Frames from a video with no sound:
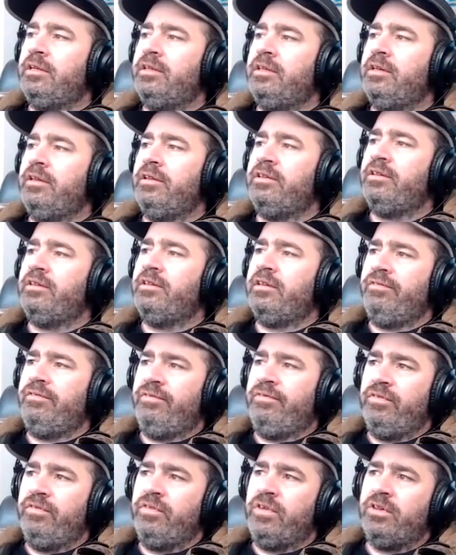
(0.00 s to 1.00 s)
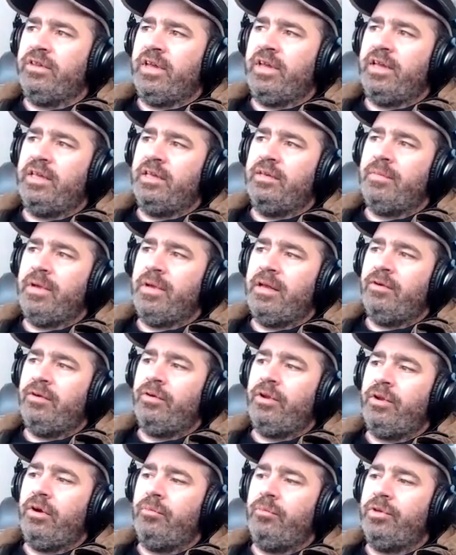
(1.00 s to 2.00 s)
don't know if you've got that email or
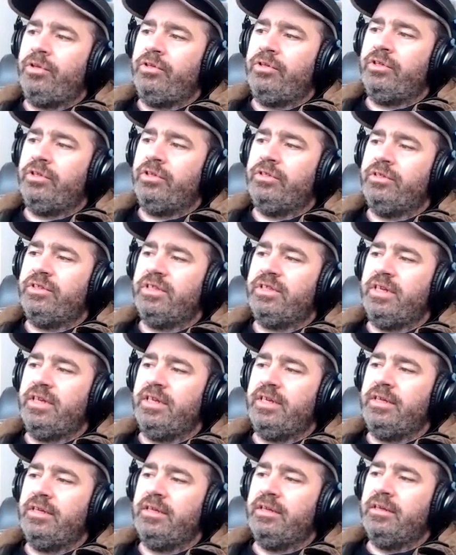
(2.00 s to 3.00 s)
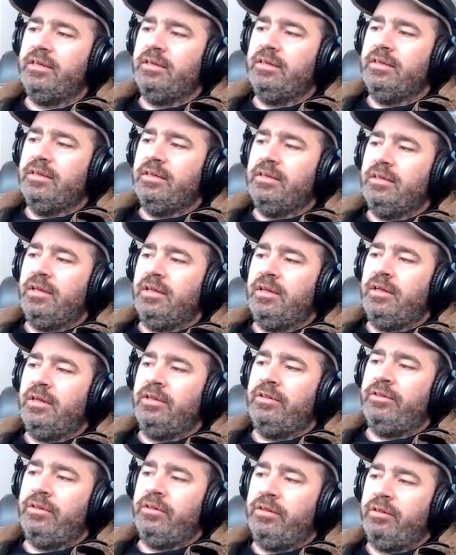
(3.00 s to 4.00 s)
not, but you can see
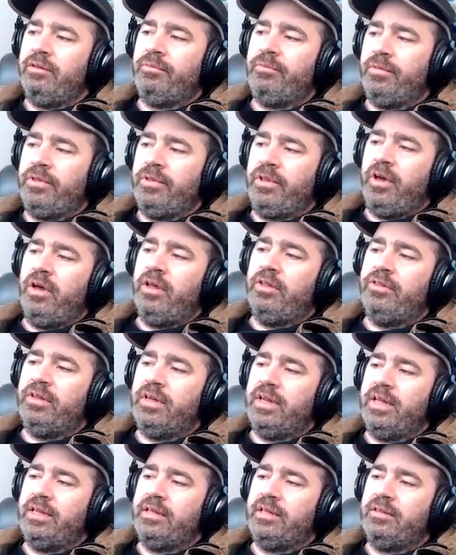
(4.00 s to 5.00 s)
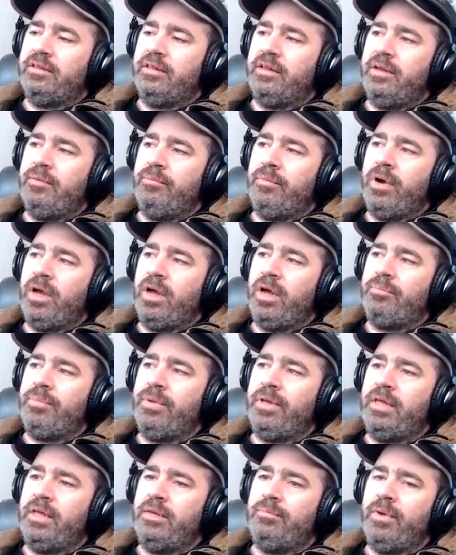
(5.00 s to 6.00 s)
the other link that it might
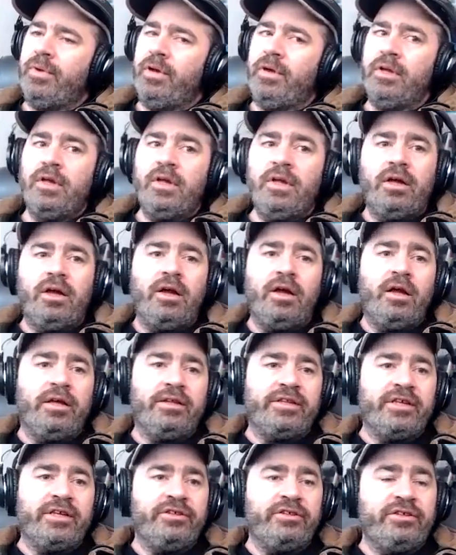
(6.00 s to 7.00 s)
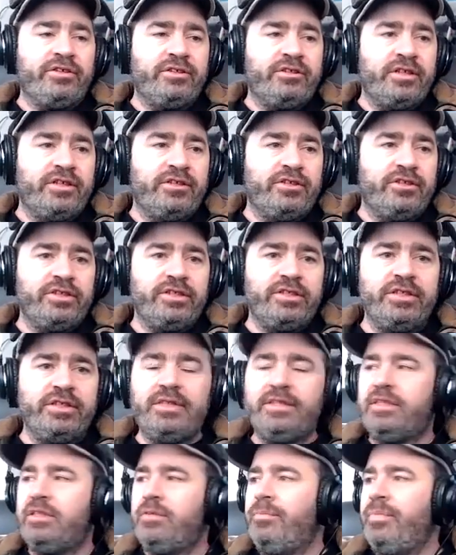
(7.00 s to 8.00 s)
be. But there just
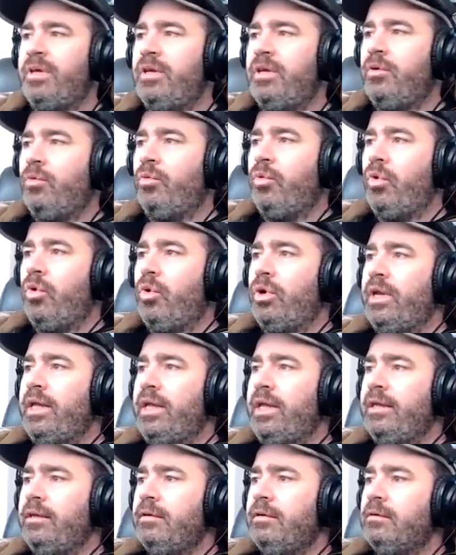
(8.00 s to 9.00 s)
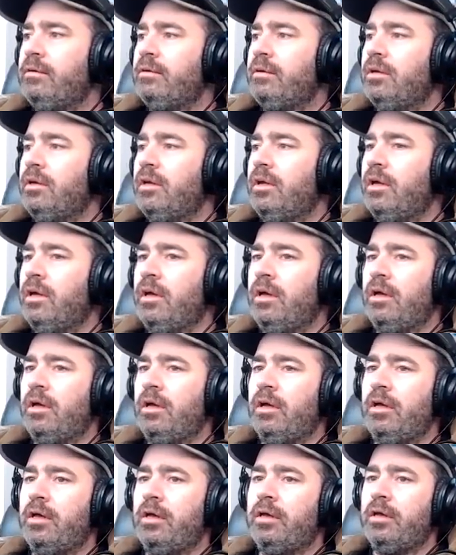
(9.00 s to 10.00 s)
needs to be a warning
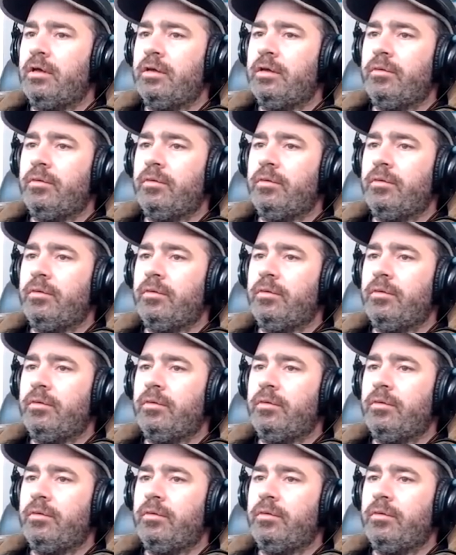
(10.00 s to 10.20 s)
uh,